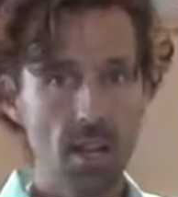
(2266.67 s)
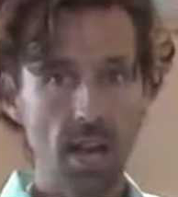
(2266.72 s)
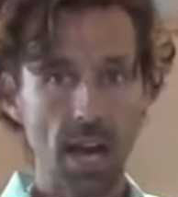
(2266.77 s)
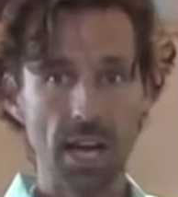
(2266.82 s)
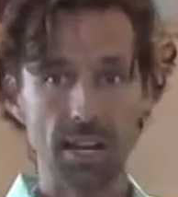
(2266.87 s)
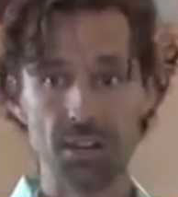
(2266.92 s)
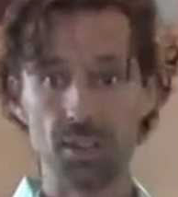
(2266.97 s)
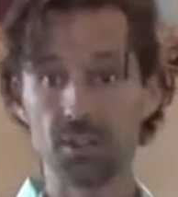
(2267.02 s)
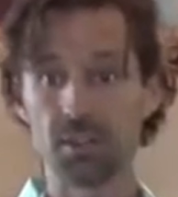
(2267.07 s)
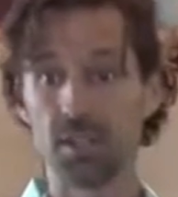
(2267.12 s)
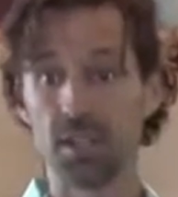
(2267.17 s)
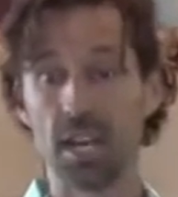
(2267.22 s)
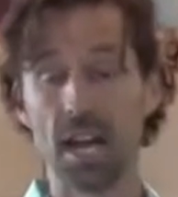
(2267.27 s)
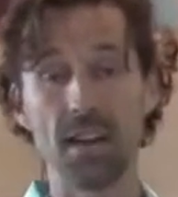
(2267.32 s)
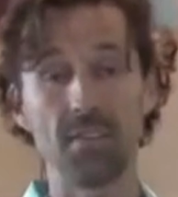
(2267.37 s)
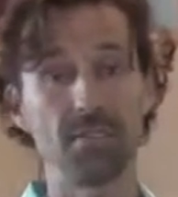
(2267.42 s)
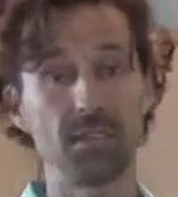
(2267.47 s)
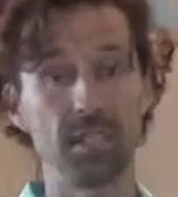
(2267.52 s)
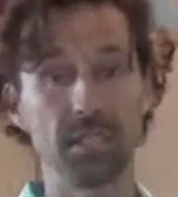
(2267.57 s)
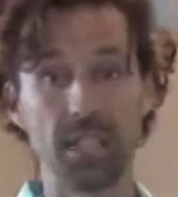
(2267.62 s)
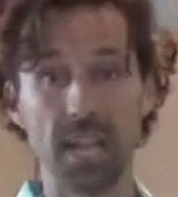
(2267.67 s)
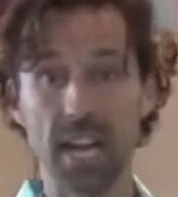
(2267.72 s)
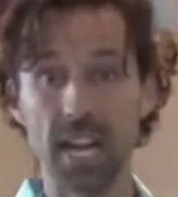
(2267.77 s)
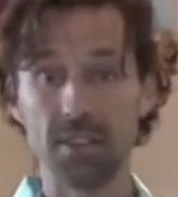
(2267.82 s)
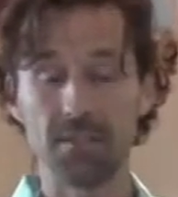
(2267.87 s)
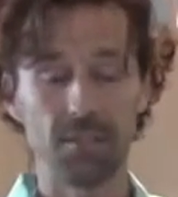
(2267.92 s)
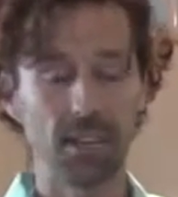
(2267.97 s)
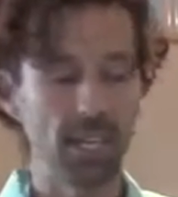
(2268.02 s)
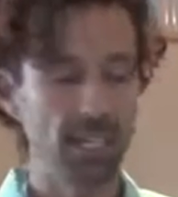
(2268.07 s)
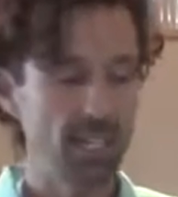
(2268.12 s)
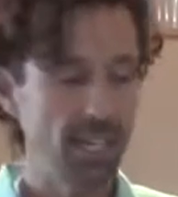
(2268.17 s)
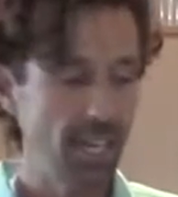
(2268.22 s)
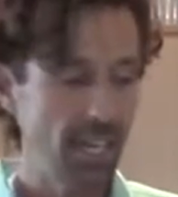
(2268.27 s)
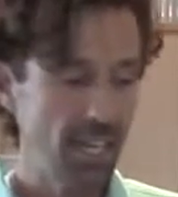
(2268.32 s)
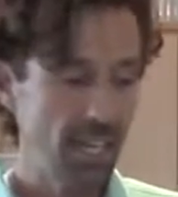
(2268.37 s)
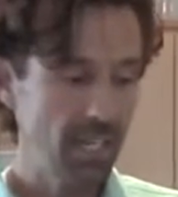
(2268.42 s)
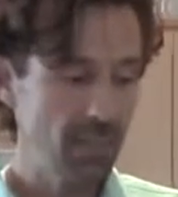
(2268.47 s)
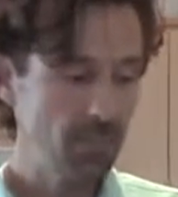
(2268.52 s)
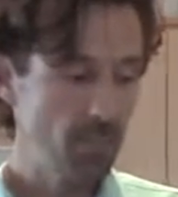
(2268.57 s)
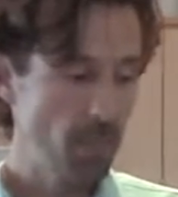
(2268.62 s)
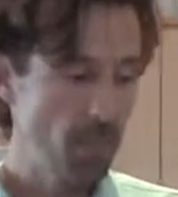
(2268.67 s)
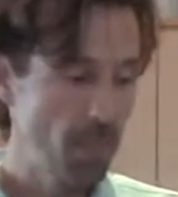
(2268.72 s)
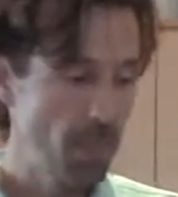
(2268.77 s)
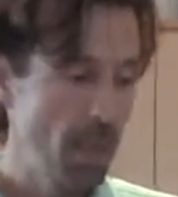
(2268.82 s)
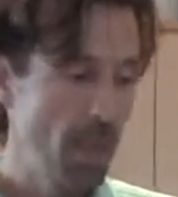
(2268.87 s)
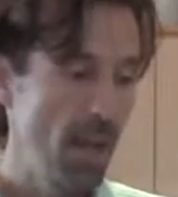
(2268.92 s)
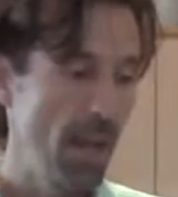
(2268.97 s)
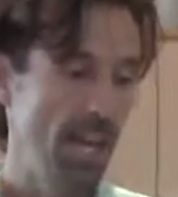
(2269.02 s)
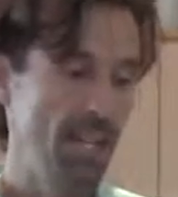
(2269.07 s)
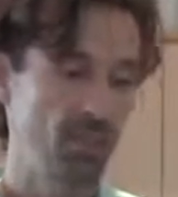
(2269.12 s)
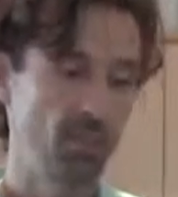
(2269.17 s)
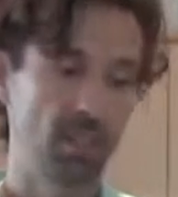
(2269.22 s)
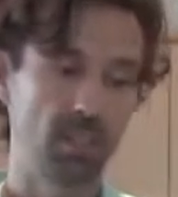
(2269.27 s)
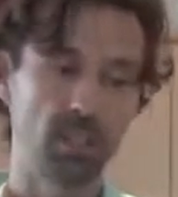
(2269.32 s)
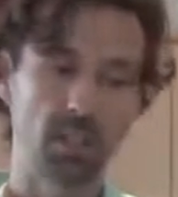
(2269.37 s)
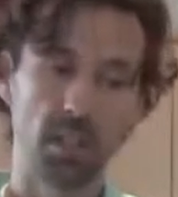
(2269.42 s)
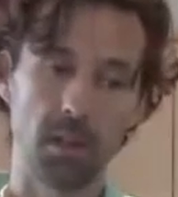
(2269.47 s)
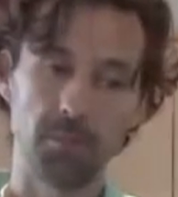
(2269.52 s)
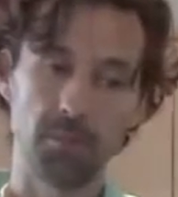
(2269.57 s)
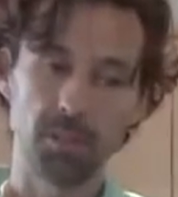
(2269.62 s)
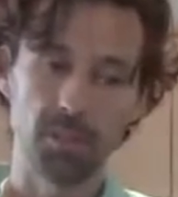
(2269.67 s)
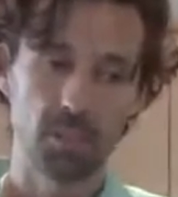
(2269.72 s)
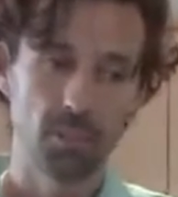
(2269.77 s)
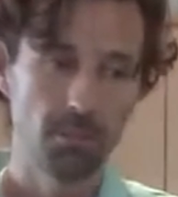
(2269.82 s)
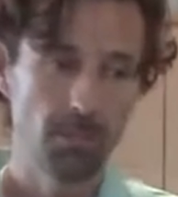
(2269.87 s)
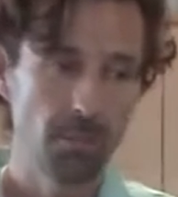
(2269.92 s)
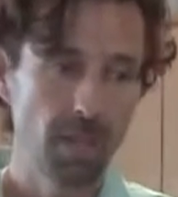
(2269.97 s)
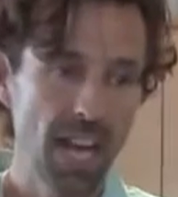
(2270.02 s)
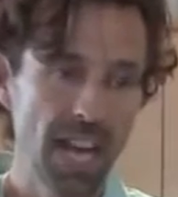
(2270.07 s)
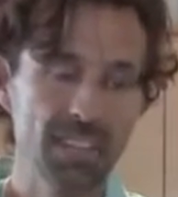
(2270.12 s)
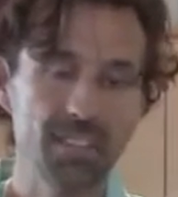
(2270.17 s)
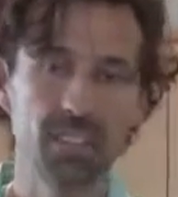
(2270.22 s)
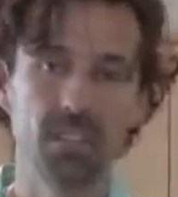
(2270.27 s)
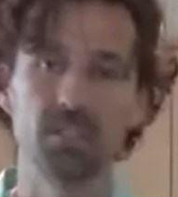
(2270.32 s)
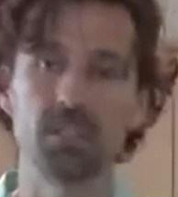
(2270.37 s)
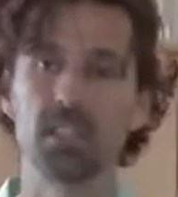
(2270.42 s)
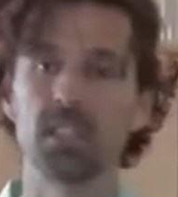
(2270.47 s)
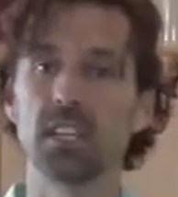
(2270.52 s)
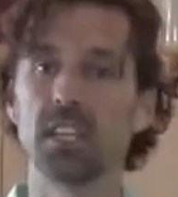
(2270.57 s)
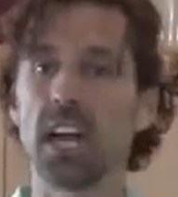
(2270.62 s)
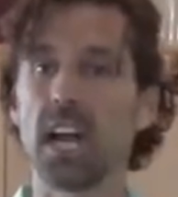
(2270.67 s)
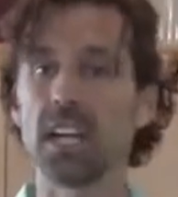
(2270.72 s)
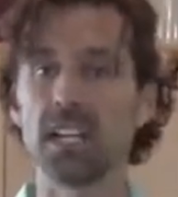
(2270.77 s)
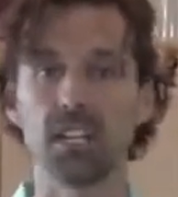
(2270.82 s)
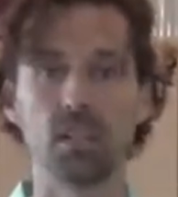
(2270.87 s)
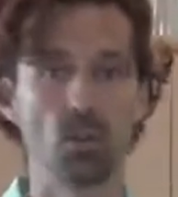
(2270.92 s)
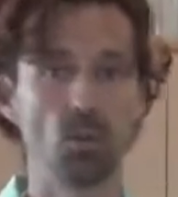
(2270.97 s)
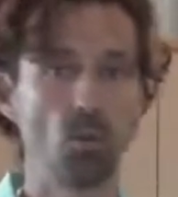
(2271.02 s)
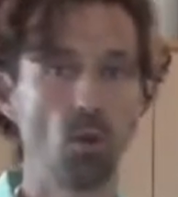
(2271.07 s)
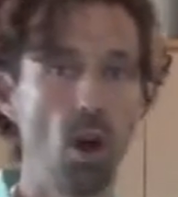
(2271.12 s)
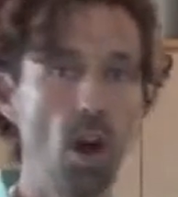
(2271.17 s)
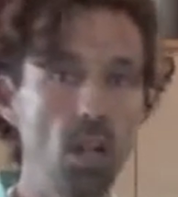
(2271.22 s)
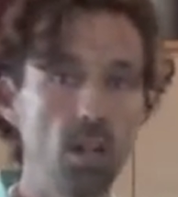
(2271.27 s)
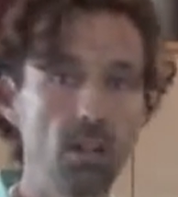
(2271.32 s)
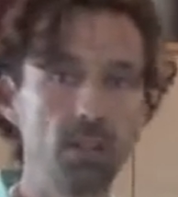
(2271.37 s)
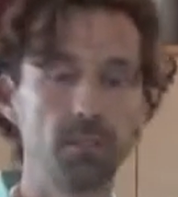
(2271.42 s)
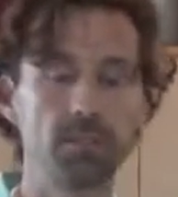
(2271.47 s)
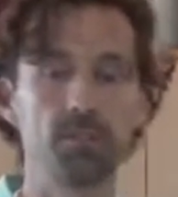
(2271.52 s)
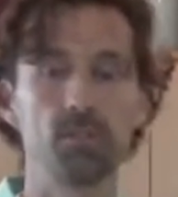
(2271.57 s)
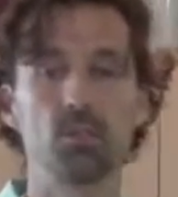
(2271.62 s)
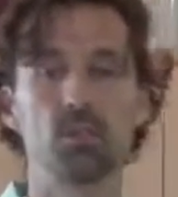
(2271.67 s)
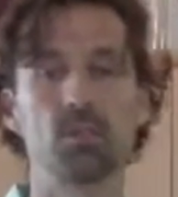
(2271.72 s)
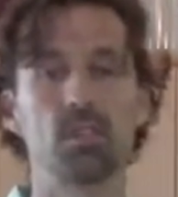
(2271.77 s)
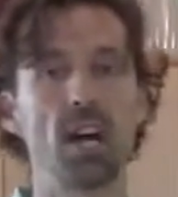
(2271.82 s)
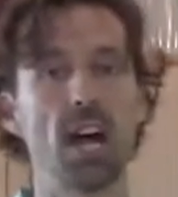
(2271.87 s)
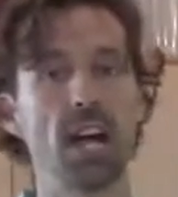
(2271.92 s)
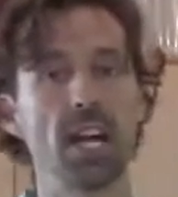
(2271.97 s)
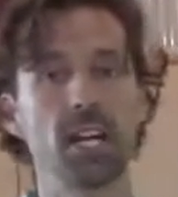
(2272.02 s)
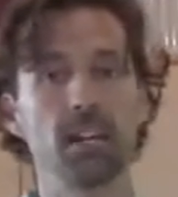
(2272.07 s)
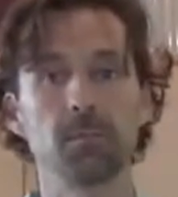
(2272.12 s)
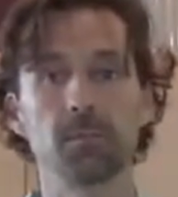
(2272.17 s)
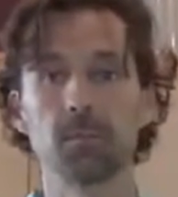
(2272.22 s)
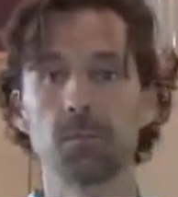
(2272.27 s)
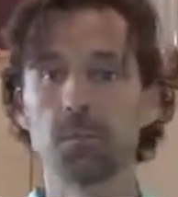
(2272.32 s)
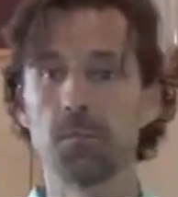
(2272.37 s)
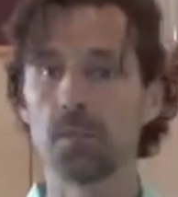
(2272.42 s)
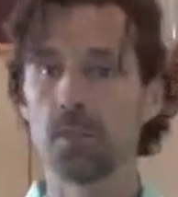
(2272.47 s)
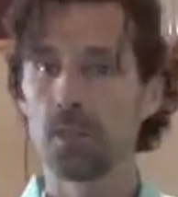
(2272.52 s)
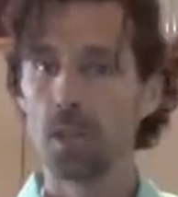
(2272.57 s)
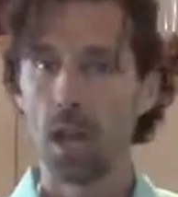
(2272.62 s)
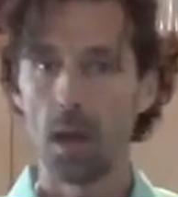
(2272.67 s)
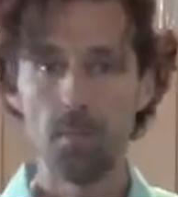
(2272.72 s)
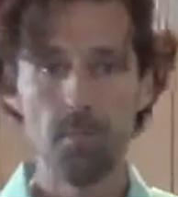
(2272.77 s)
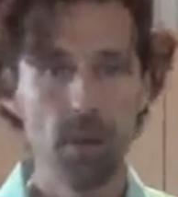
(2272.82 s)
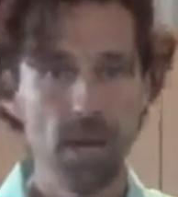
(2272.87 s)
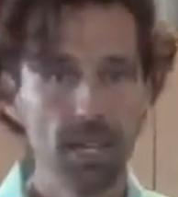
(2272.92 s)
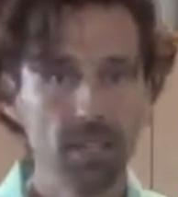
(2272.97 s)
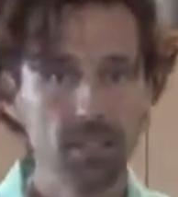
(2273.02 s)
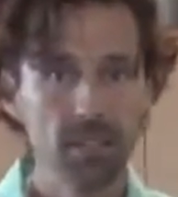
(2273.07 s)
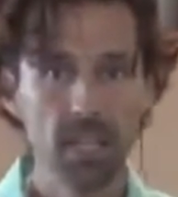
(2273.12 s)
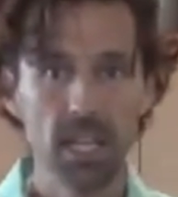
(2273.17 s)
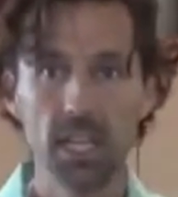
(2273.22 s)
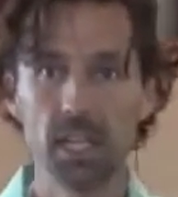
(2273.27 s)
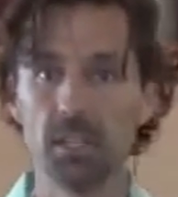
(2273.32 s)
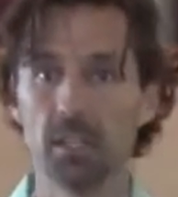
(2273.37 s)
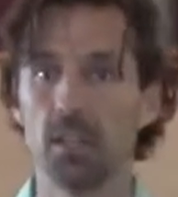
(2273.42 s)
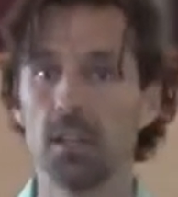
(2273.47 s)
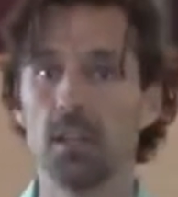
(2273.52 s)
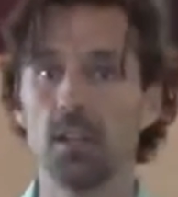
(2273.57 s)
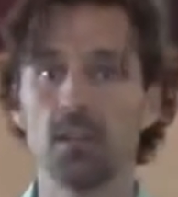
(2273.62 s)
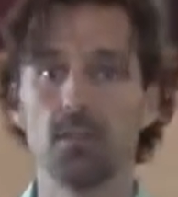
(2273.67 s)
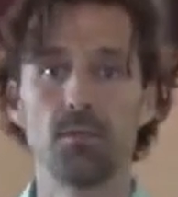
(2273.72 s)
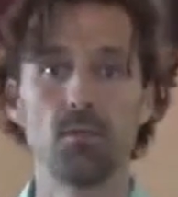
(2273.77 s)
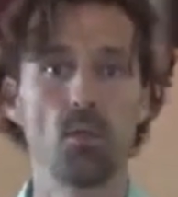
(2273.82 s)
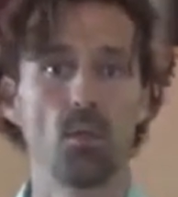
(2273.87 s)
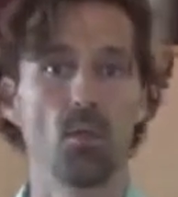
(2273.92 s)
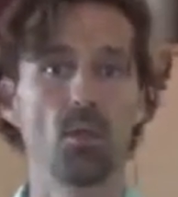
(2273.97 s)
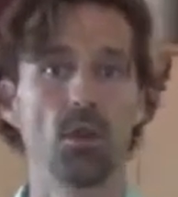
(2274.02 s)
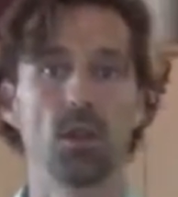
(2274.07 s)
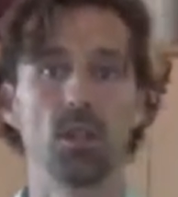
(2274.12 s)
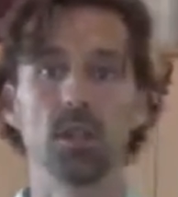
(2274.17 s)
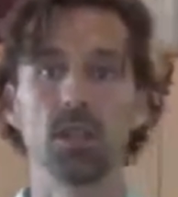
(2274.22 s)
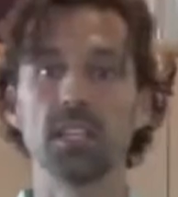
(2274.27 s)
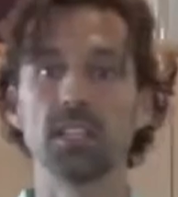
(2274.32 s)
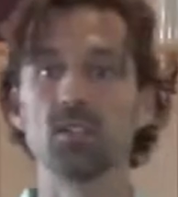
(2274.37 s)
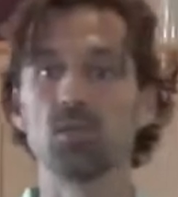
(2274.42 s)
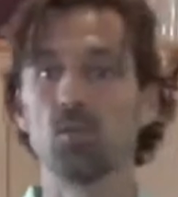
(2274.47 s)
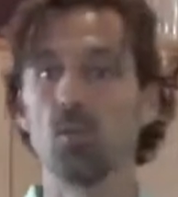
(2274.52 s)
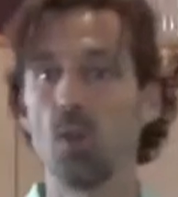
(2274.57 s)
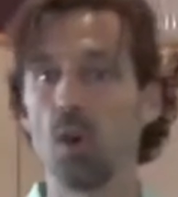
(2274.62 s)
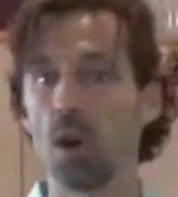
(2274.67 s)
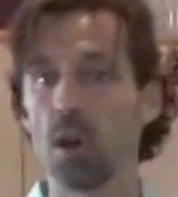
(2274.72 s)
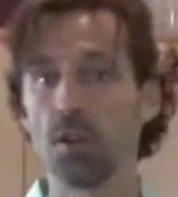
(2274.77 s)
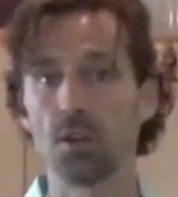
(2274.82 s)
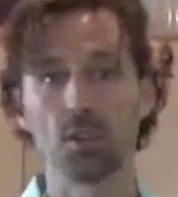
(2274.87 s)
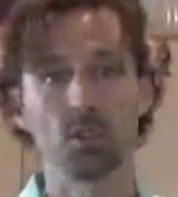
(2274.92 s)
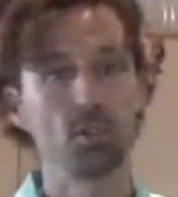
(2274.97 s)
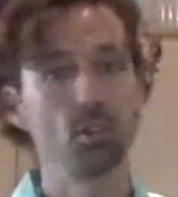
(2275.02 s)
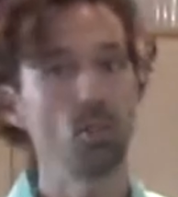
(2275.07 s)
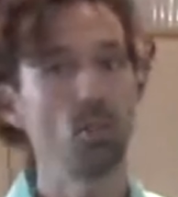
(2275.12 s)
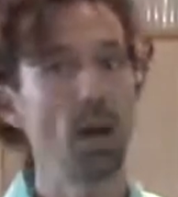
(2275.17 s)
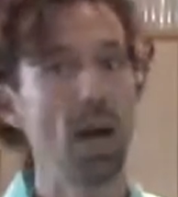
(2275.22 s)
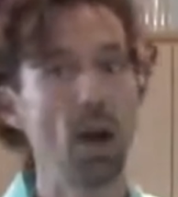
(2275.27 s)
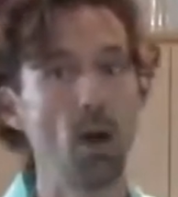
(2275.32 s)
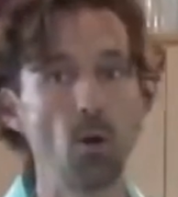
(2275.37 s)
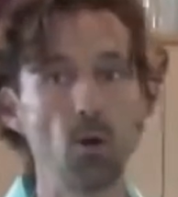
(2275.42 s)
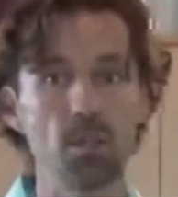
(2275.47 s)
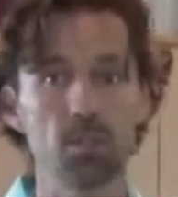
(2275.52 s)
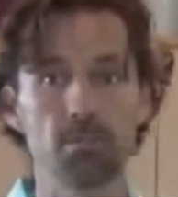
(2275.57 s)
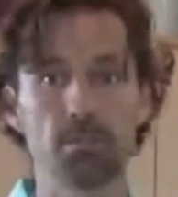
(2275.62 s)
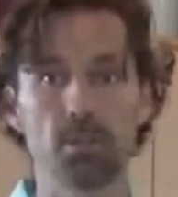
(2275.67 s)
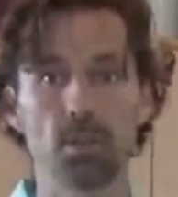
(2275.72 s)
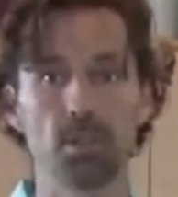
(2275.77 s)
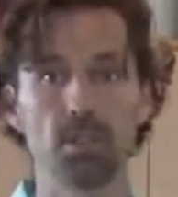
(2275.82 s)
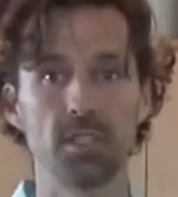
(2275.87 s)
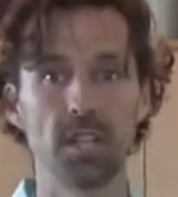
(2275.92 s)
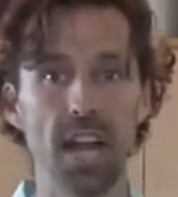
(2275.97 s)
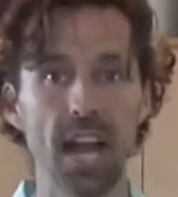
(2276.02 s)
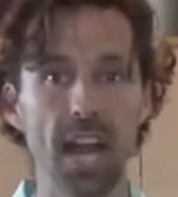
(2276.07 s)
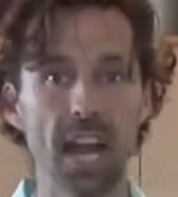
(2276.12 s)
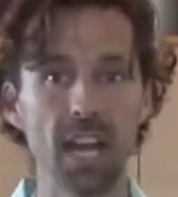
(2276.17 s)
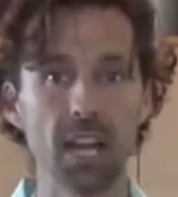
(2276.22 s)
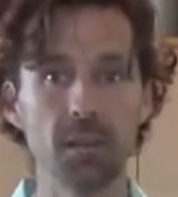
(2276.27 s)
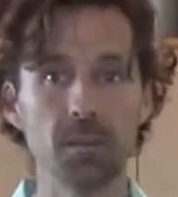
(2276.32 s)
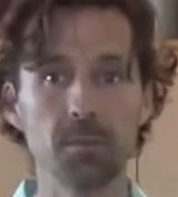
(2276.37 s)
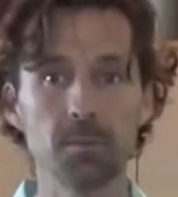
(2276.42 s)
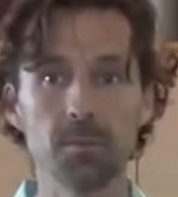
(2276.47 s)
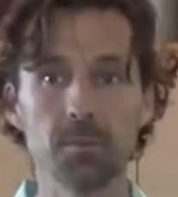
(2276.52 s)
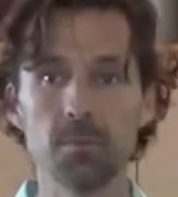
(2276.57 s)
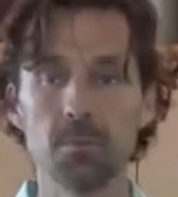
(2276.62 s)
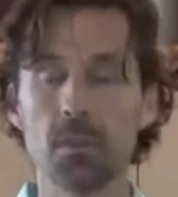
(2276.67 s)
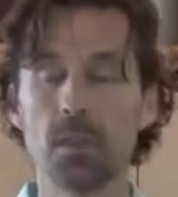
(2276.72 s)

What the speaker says: I use it every day if I can. I drink the Lemon Ginger Blast every day. I eat a raw living foods diet. I meditate for at least 1 or 2 hours per day.